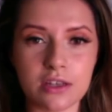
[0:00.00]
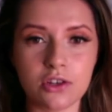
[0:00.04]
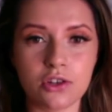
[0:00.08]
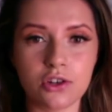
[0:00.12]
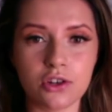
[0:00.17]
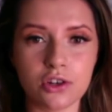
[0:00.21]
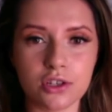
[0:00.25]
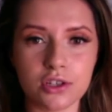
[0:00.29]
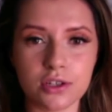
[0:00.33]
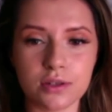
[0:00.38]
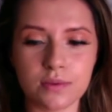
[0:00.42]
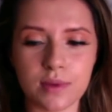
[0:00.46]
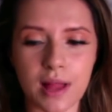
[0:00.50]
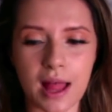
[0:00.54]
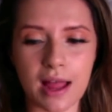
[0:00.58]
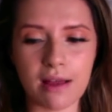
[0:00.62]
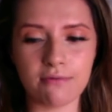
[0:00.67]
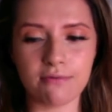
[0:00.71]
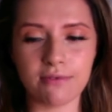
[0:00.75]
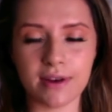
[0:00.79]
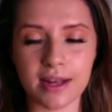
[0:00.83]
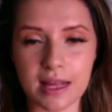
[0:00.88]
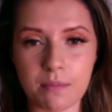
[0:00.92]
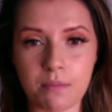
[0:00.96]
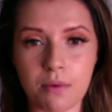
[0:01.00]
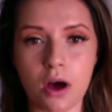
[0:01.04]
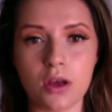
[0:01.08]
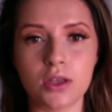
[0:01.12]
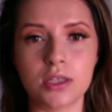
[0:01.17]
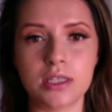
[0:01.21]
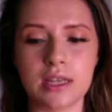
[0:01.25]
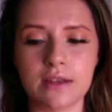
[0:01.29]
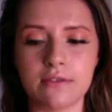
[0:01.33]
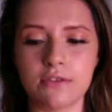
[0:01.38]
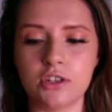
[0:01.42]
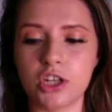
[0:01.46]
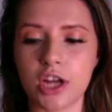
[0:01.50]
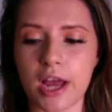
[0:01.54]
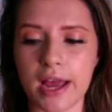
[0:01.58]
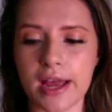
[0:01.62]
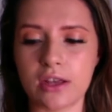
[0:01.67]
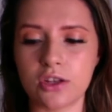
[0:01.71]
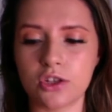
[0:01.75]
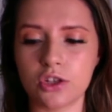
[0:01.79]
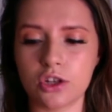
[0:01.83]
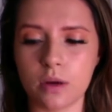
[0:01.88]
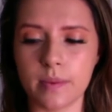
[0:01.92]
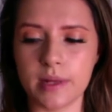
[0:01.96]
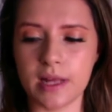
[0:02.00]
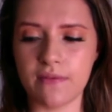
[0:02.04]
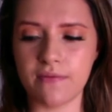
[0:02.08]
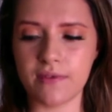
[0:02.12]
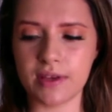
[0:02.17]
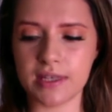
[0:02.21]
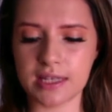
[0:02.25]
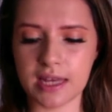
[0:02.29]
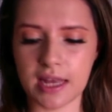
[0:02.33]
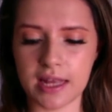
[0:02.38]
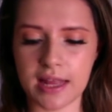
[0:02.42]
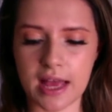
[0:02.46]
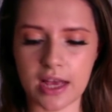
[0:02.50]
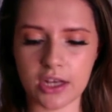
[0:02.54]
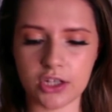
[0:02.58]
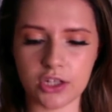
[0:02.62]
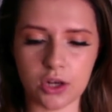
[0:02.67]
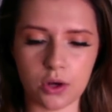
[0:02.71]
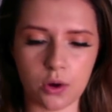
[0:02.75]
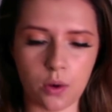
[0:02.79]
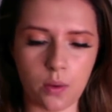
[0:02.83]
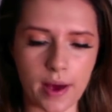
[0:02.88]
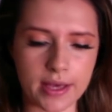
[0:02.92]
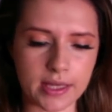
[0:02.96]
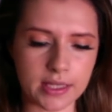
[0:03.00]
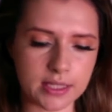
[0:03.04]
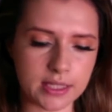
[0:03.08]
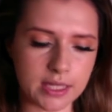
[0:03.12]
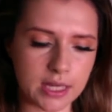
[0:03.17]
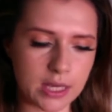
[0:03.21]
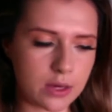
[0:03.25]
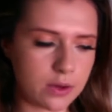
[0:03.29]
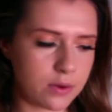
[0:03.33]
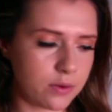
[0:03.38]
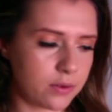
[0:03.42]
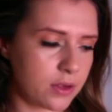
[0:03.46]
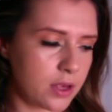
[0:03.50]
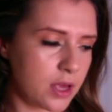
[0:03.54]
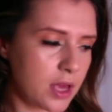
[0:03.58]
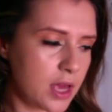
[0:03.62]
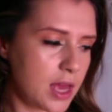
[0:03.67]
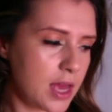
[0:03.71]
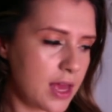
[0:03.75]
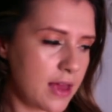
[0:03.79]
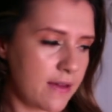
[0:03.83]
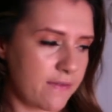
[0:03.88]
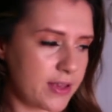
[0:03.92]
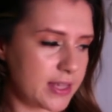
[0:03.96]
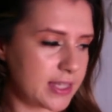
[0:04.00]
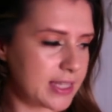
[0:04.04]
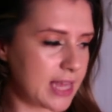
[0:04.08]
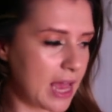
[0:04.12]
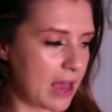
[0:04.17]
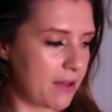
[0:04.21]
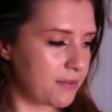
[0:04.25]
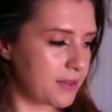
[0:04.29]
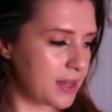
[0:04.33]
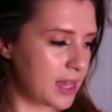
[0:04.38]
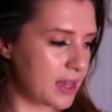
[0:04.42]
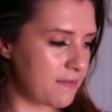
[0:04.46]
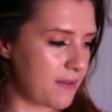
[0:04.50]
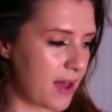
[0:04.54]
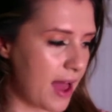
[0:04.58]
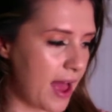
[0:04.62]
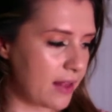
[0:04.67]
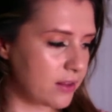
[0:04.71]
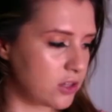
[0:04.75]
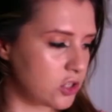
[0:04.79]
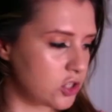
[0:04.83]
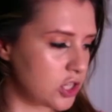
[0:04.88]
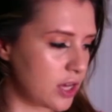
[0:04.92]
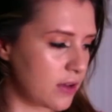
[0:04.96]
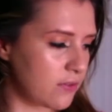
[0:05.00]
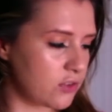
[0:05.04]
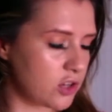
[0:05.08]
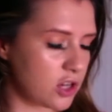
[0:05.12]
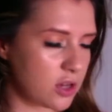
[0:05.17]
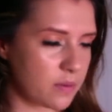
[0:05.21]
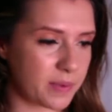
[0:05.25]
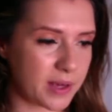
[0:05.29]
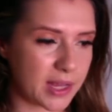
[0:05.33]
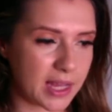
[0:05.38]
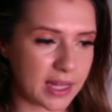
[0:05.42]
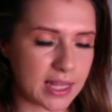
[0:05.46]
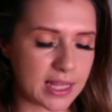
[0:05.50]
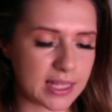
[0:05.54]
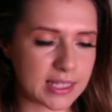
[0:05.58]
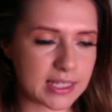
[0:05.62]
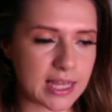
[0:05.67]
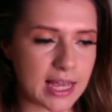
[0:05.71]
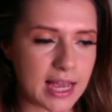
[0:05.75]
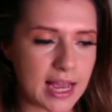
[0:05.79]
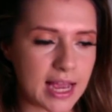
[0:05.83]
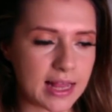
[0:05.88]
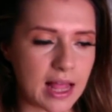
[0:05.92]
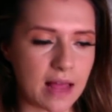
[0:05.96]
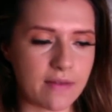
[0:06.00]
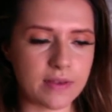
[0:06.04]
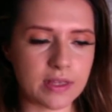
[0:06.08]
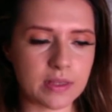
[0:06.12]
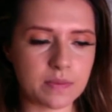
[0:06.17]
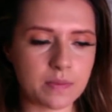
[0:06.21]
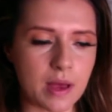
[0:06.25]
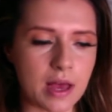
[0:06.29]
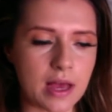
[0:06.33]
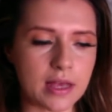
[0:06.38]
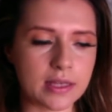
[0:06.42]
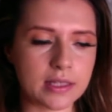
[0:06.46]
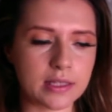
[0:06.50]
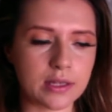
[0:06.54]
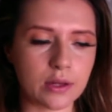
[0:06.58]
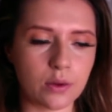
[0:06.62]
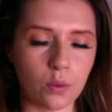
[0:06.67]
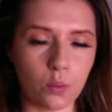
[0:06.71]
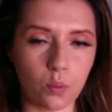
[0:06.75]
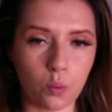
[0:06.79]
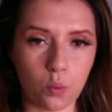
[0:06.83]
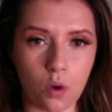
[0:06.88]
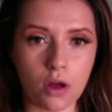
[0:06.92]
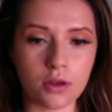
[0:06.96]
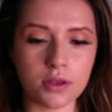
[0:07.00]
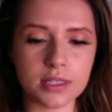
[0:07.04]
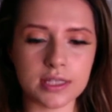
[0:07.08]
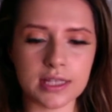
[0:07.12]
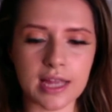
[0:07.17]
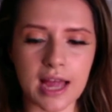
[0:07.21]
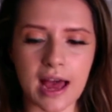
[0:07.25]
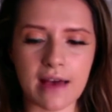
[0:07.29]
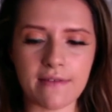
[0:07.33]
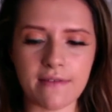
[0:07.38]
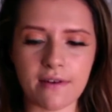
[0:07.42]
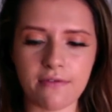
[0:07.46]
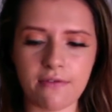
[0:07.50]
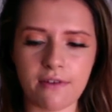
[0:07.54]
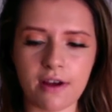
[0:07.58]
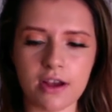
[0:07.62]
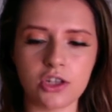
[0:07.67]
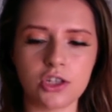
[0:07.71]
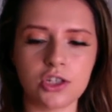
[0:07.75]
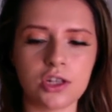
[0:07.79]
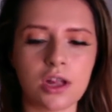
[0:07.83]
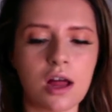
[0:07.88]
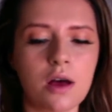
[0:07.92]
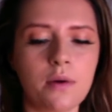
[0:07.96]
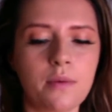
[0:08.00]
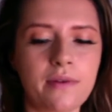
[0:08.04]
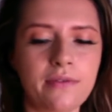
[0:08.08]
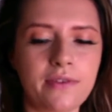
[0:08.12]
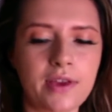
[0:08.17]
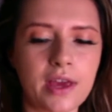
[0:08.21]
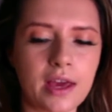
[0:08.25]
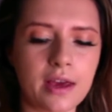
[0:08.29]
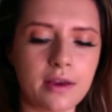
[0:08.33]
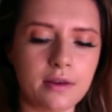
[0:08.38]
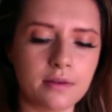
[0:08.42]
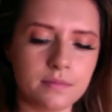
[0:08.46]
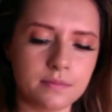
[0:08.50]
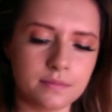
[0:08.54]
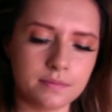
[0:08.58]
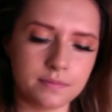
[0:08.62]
good, like really positive change coming in this connection quite soon. There's definitely the energy of new beginnings here. Like this person wants to have a fresh start with you.